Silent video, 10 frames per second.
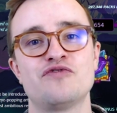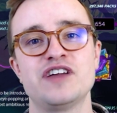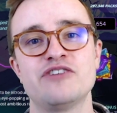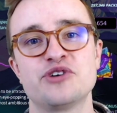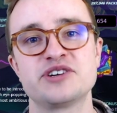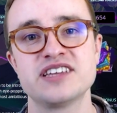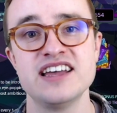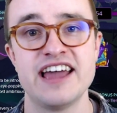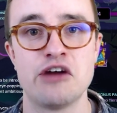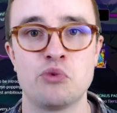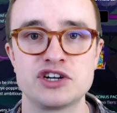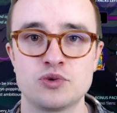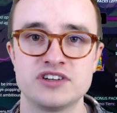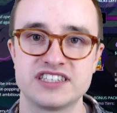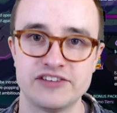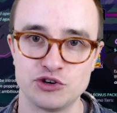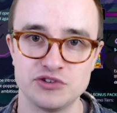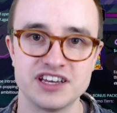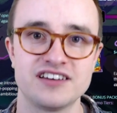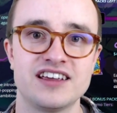favorite, and which ones, if you
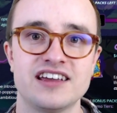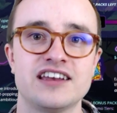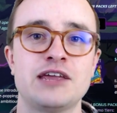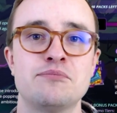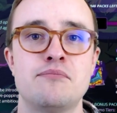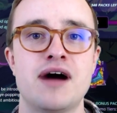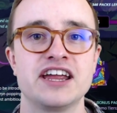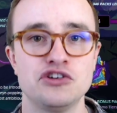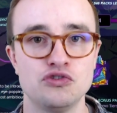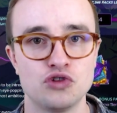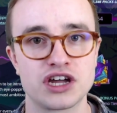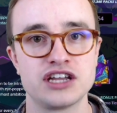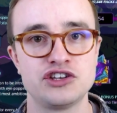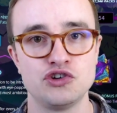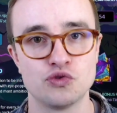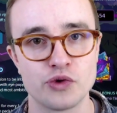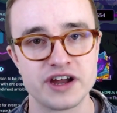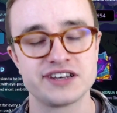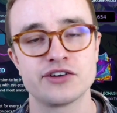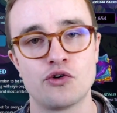didn't get any, might you look to
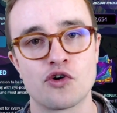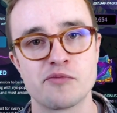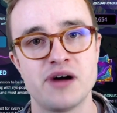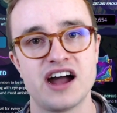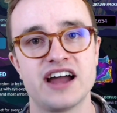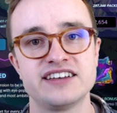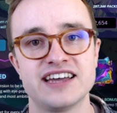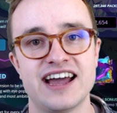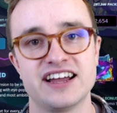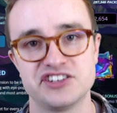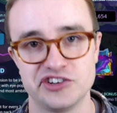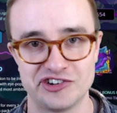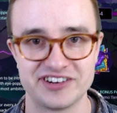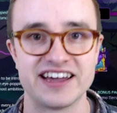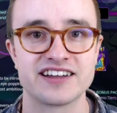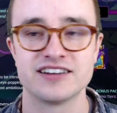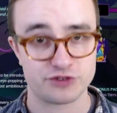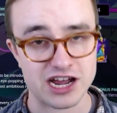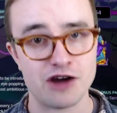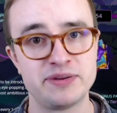rent or buy to add to your deck.
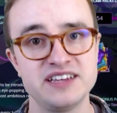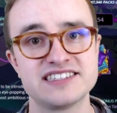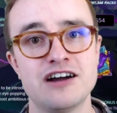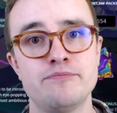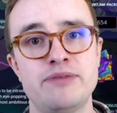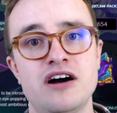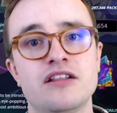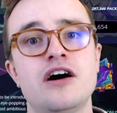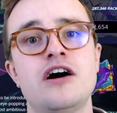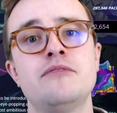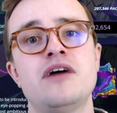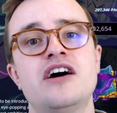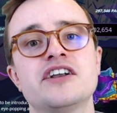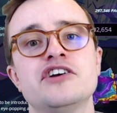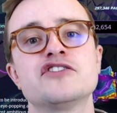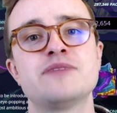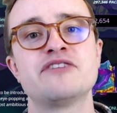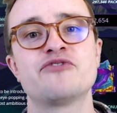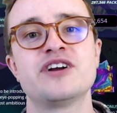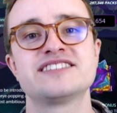For now, peace out, pa'alam, adios, my
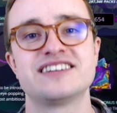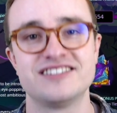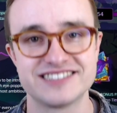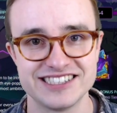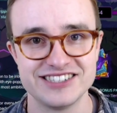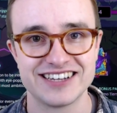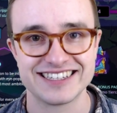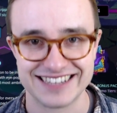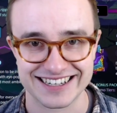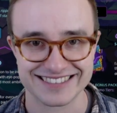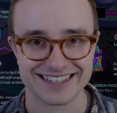friends, and I'll see you guys next